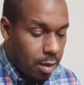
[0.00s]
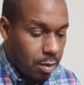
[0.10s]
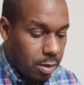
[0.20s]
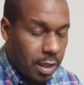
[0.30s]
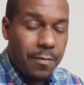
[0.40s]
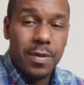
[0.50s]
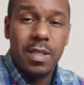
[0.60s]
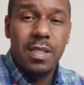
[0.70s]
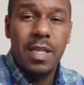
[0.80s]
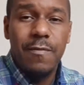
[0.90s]
7
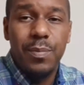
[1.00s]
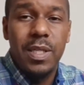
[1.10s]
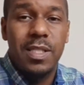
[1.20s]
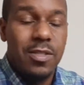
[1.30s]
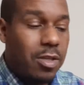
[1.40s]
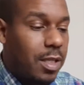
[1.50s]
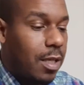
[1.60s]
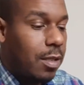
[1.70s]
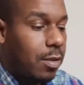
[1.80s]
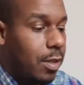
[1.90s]
pieces altogether.
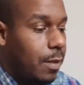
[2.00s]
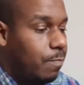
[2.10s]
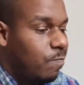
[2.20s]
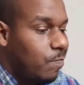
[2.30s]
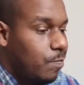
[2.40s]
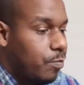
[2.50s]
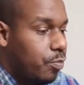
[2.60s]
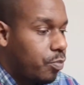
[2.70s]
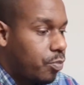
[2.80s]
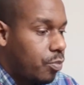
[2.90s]
Okay.
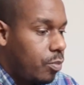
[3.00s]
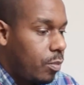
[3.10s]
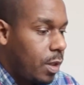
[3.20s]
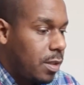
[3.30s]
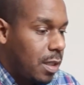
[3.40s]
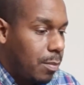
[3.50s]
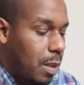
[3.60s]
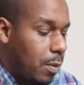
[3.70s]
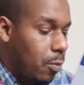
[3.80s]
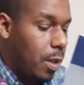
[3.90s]
Step number
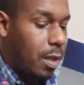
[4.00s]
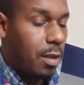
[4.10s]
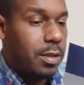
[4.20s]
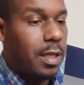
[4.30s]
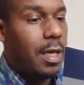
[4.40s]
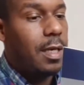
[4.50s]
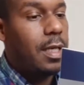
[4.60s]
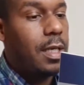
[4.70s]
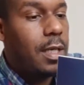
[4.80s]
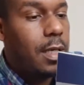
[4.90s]
1, looks like I
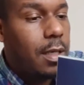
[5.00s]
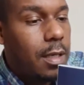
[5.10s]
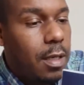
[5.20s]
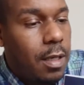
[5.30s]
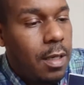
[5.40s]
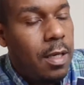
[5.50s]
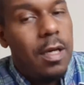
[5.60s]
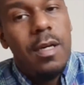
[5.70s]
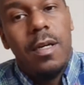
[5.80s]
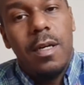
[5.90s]
need,
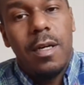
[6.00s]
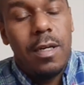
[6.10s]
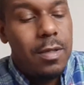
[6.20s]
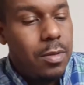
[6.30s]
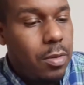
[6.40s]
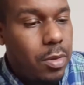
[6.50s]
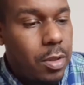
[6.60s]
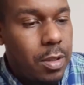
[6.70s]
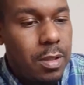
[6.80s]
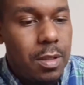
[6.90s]
hold on.
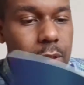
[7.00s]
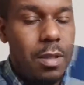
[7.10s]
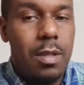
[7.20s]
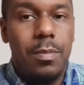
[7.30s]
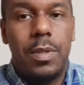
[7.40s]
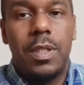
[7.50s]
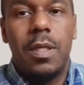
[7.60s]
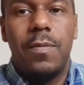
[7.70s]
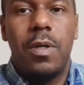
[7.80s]
Let me see if I can